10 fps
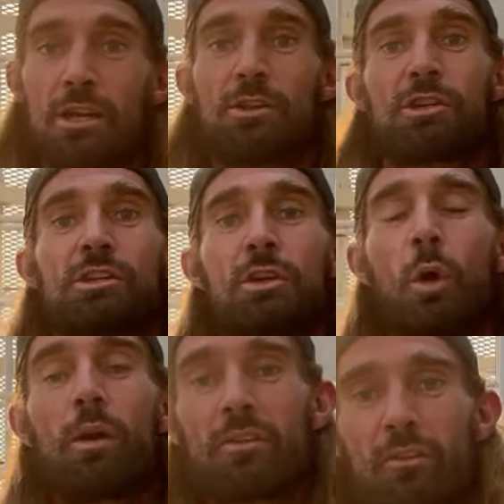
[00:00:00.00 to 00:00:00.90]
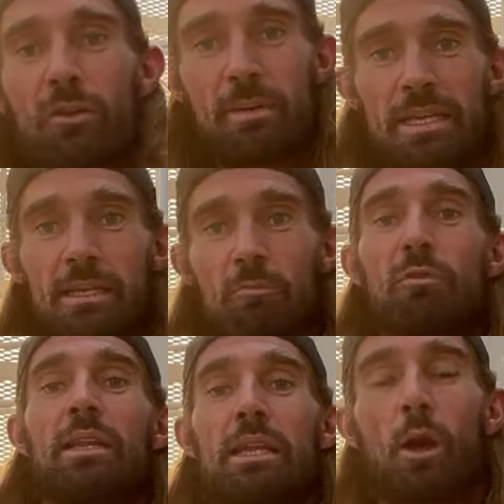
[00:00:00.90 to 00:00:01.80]
She's going to be
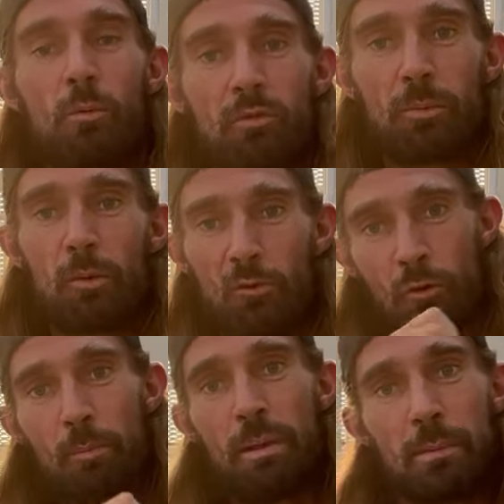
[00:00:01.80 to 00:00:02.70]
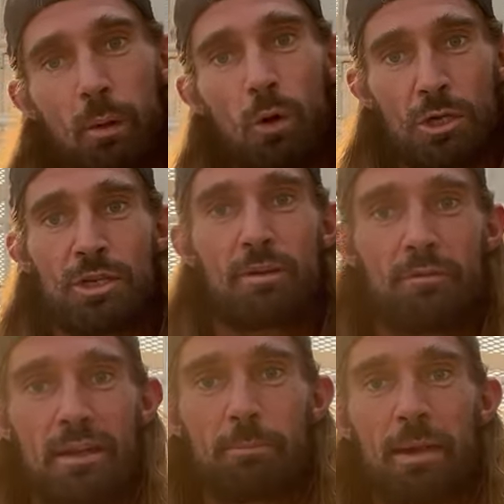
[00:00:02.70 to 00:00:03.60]
really comfortable for a big portion of
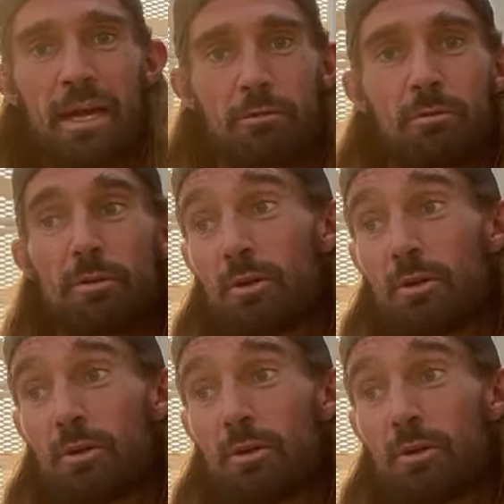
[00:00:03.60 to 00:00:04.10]
that park run